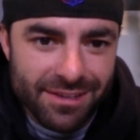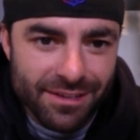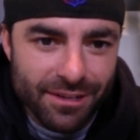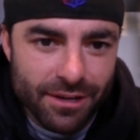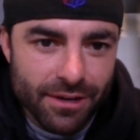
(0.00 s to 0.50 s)

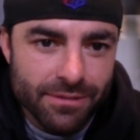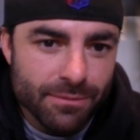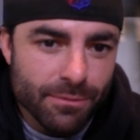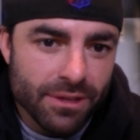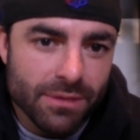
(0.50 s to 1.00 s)
you know,
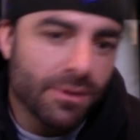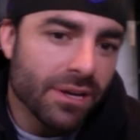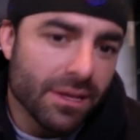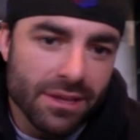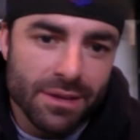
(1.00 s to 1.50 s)
with when
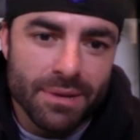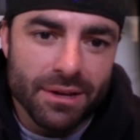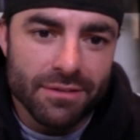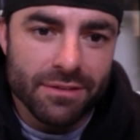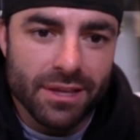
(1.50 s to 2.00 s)
I think about
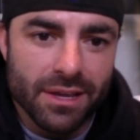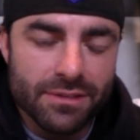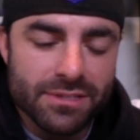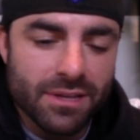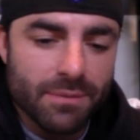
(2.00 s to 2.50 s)
everything
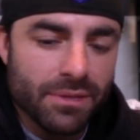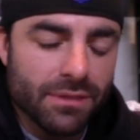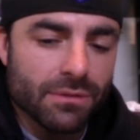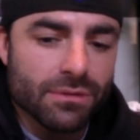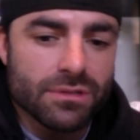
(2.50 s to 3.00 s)
else I've been through.